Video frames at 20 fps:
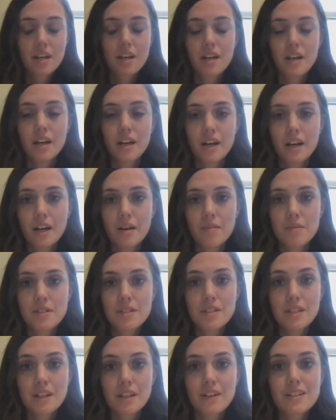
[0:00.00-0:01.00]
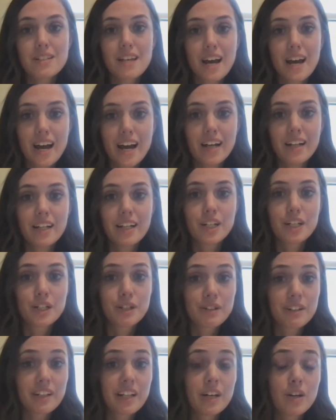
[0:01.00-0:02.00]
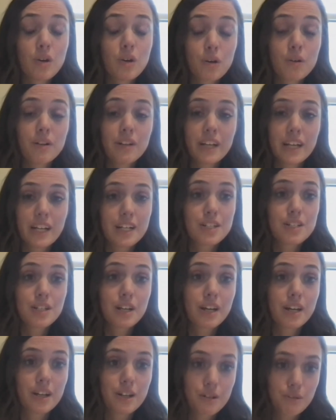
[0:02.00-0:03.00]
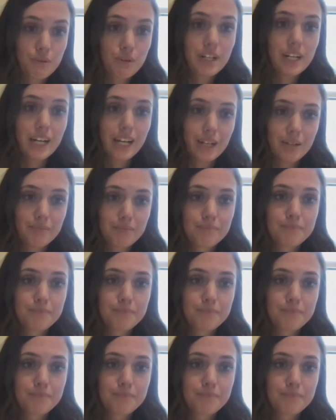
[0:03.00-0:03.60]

Um, this skill is highly correl correlated to reading.